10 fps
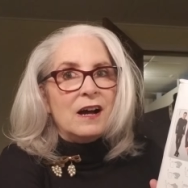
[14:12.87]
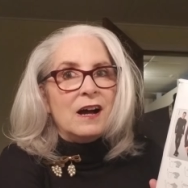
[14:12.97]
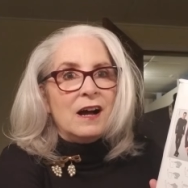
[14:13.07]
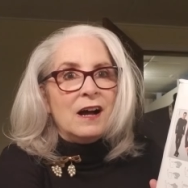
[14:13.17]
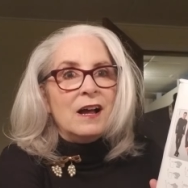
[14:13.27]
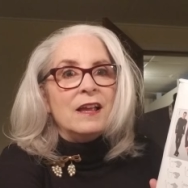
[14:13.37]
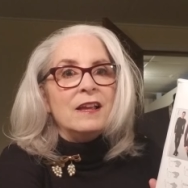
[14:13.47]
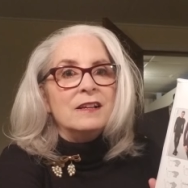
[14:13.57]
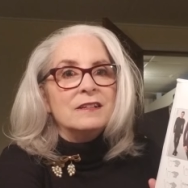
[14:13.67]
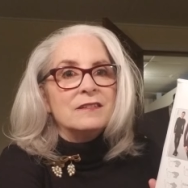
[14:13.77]

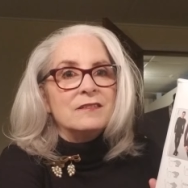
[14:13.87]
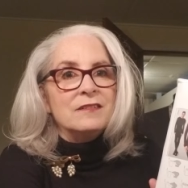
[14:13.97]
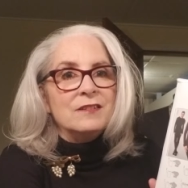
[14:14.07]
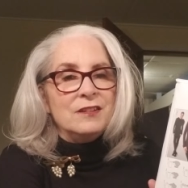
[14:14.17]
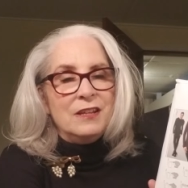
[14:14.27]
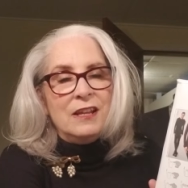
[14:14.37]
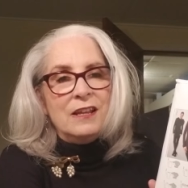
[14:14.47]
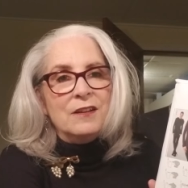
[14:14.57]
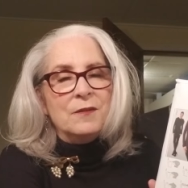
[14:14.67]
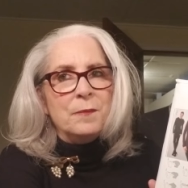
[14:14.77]
I
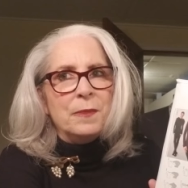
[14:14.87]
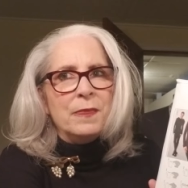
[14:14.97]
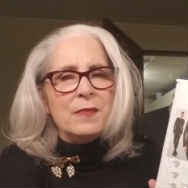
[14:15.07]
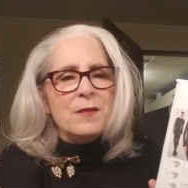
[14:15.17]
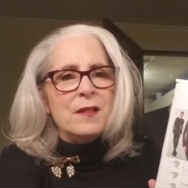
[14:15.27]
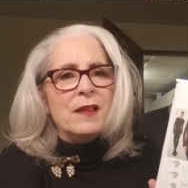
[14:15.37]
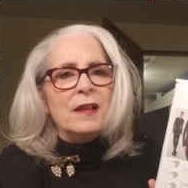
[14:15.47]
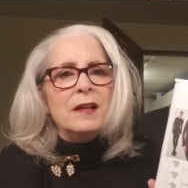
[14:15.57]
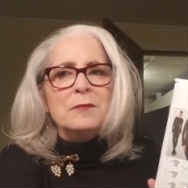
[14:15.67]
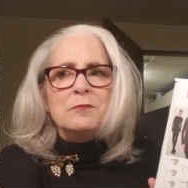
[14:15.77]
need,
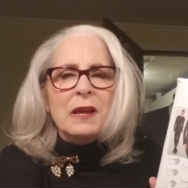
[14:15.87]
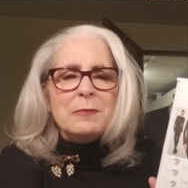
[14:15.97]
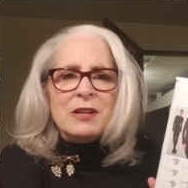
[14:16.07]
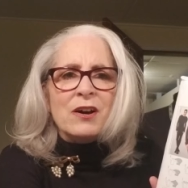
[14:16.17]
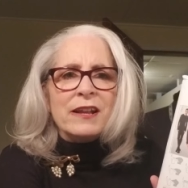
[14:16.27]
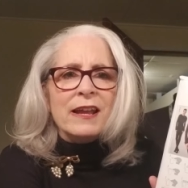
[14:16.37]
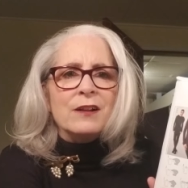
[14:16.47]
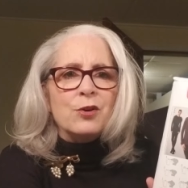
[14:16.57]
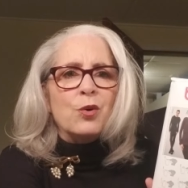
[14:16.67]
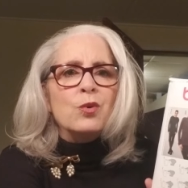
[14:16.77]
maybe not
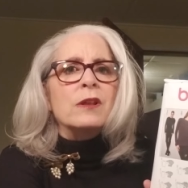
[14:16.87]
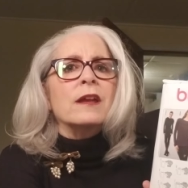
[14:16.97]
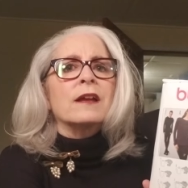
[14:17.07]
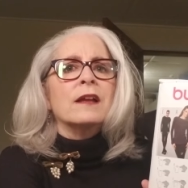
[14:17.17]
hand holding,